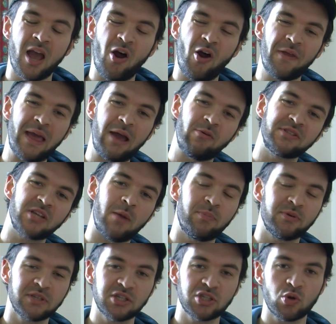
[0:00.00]
Alright, there was our
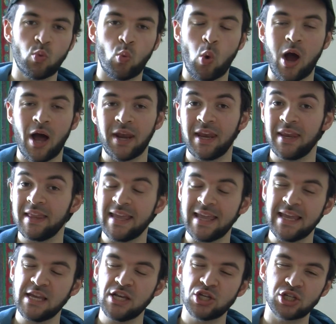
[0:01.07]
position 1, the
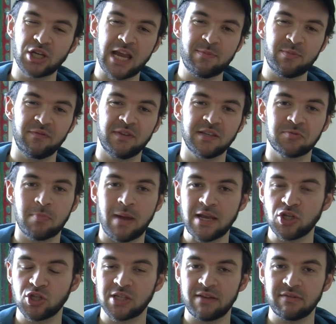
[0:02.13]
E shape of this
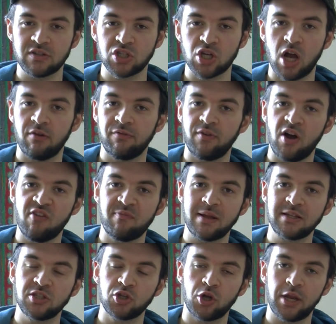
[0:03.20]
major 7 sharp 5
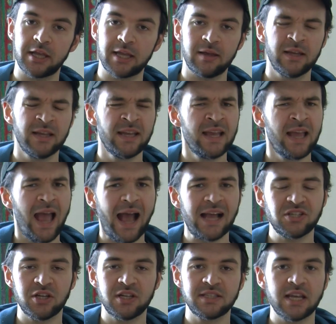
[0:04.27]
pentatonic.
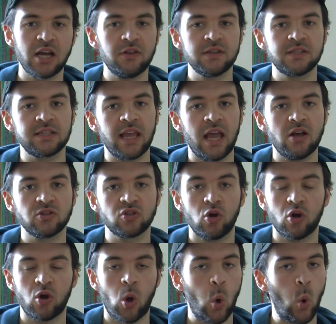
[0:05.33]
As you can tell, this scale's
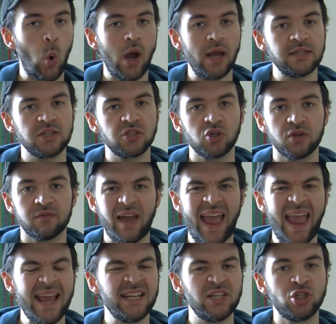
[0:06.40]
got quite a sort of
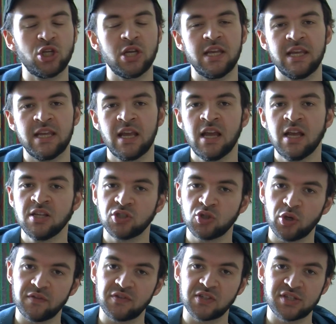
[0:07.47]
edgy
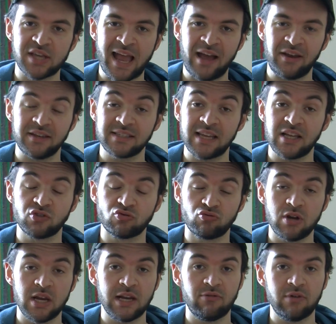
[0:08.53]
sort of sound. It sounds
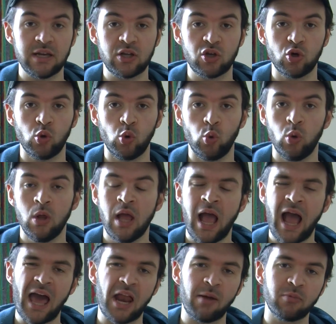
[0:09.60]
really, really cool.
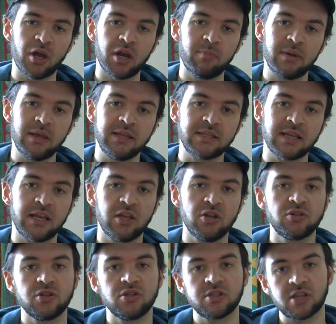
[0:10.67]
And I'm going to be telling you
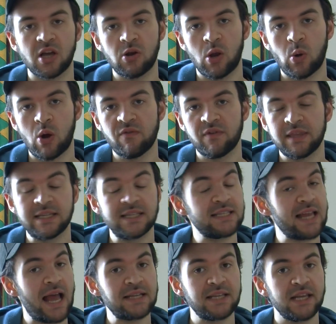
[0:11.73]
to solo over the
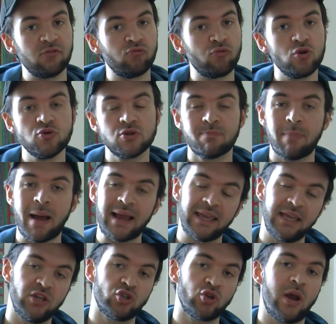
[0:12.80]
static root
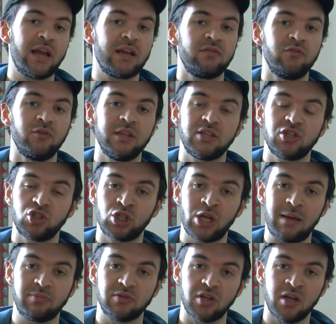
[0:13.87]
backing track for this
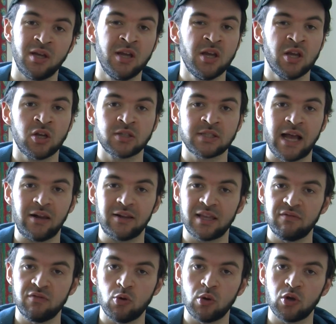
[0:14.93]
chapter, because that'll
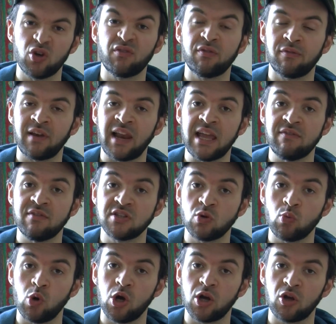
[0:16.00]
give you a good flavour to
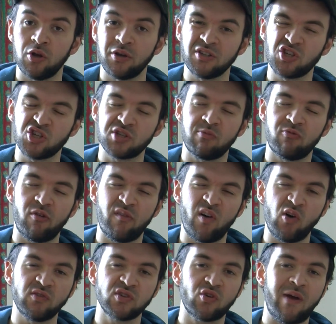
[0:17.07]
work on. Just
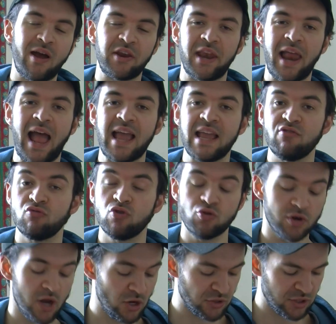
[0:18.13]
revolves around an A root
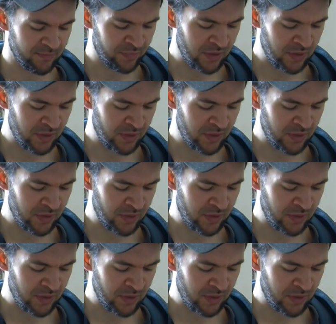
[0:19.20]
note.